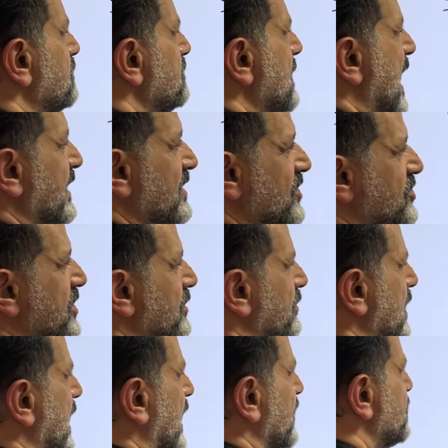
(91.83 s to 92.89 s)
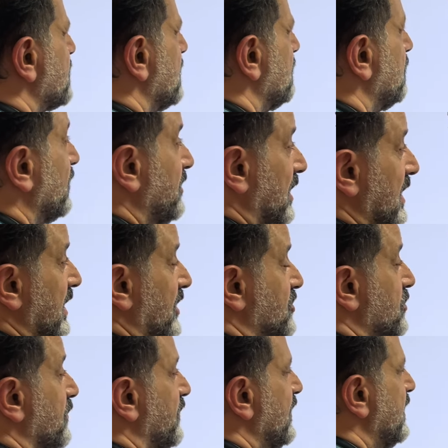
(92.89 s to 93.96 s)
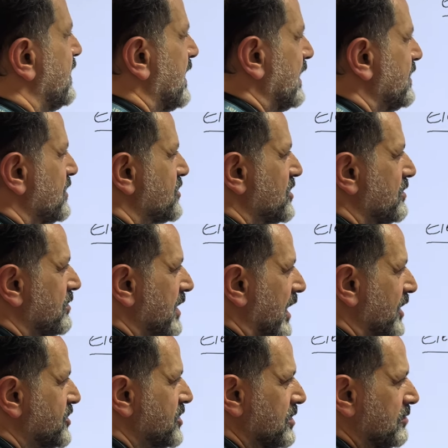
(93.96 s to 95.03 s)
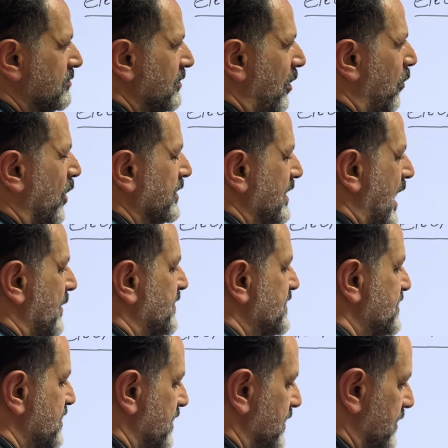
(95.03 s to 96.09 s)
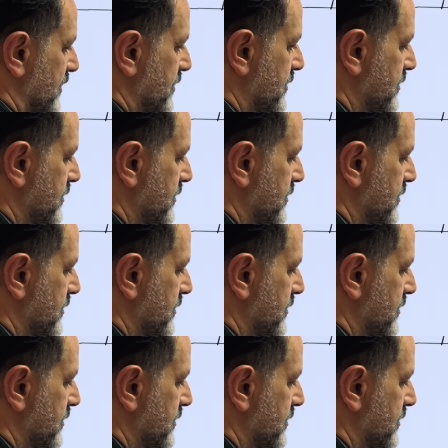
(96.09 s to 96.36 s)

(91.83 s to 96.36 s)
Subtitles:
addition reaction, but electrophilic addition reaction, what happens here?